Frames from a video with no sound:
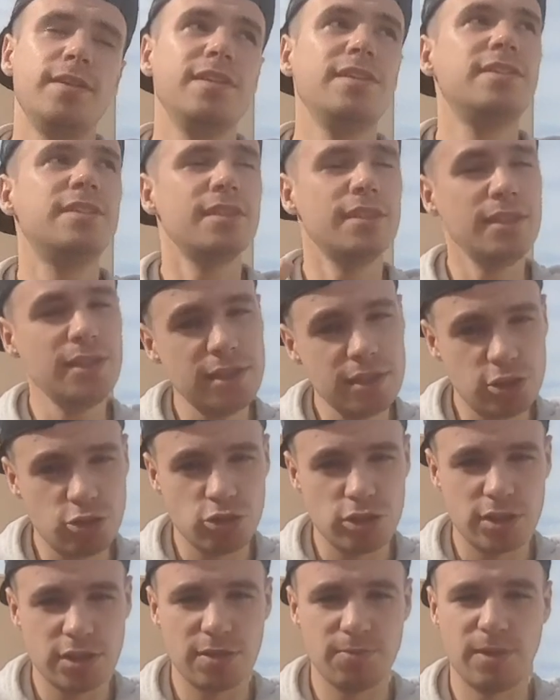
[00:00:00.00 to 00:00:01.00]
It's
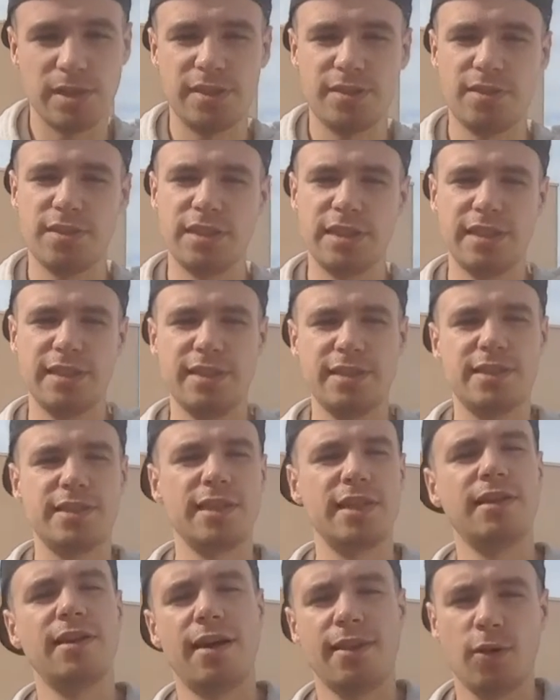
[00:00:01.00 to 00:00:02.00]
interesting, but
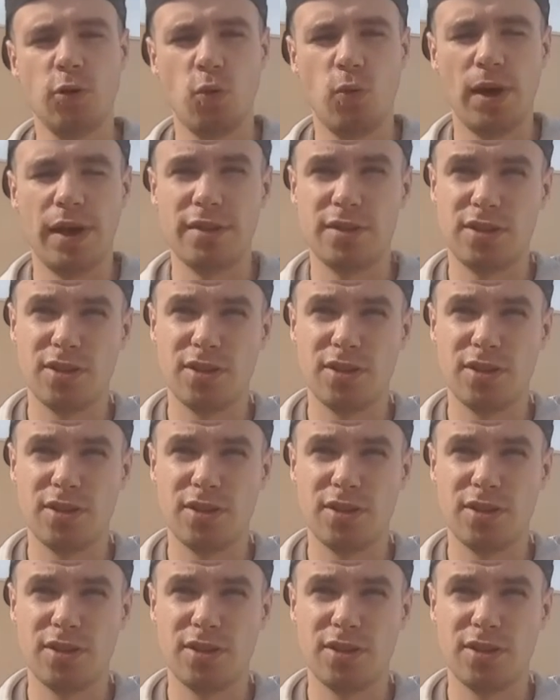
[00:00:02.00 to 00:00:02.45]
it's another way.